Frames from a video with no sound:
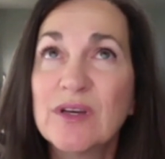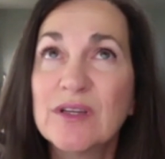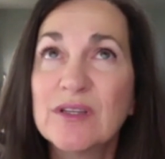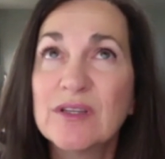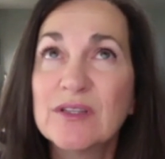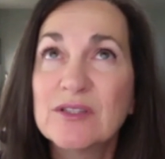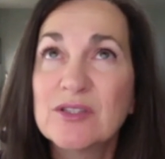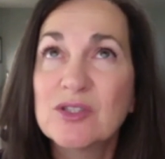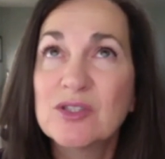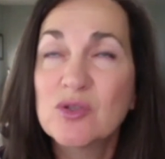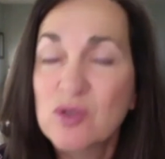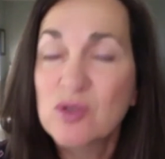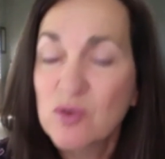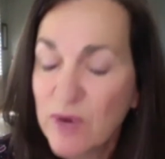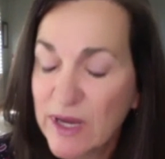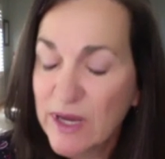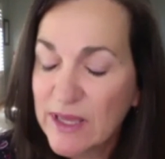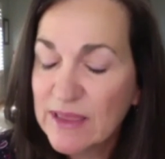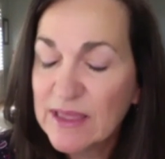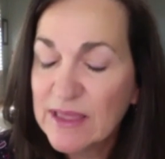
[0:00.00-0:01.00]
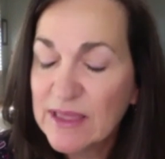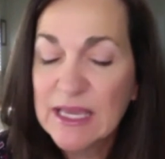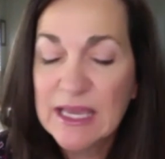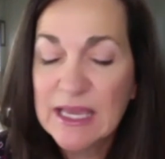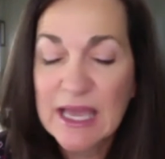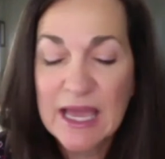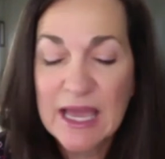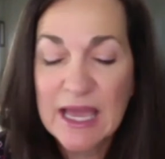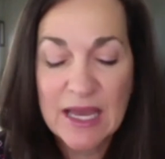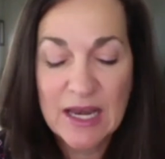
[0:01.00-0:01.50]
do the right thing at
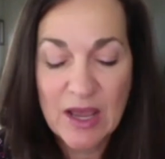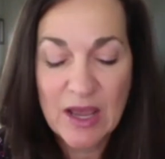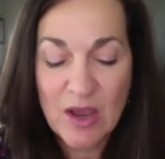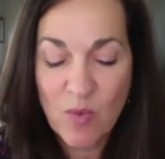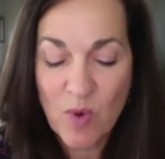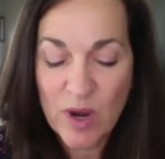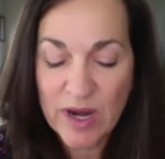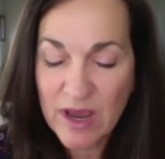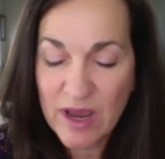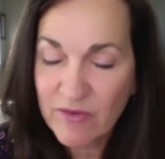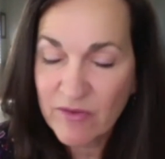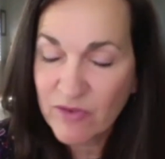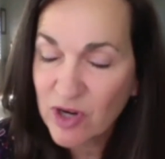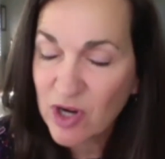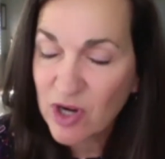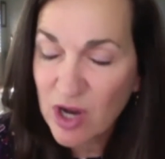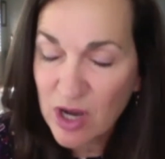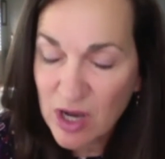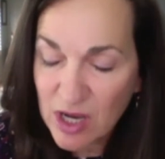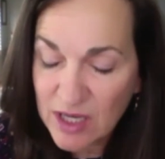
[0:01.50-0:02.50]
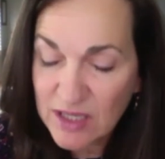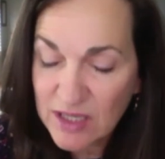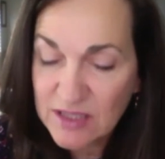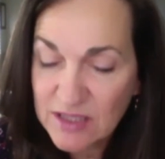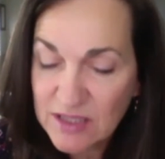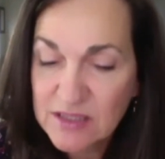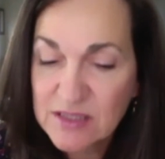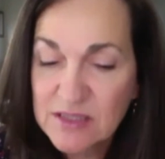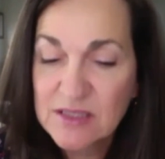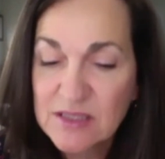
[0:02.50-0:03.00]
whatever
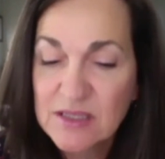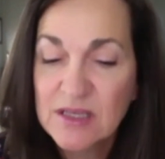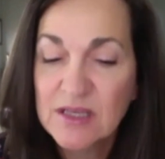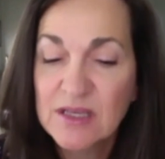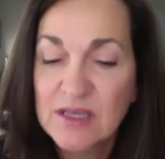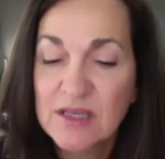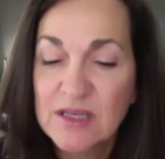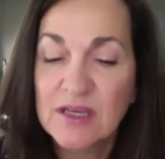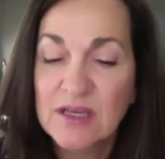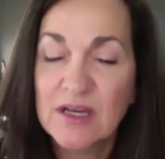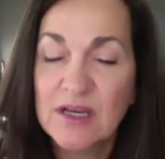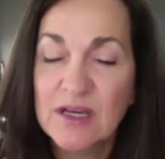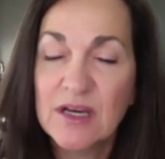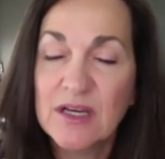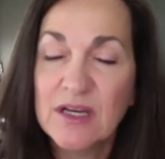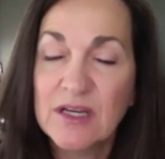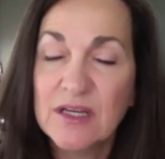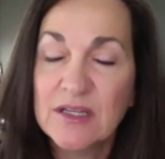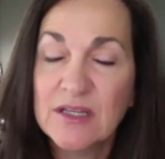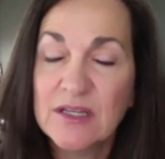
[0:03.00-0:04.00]
cost, to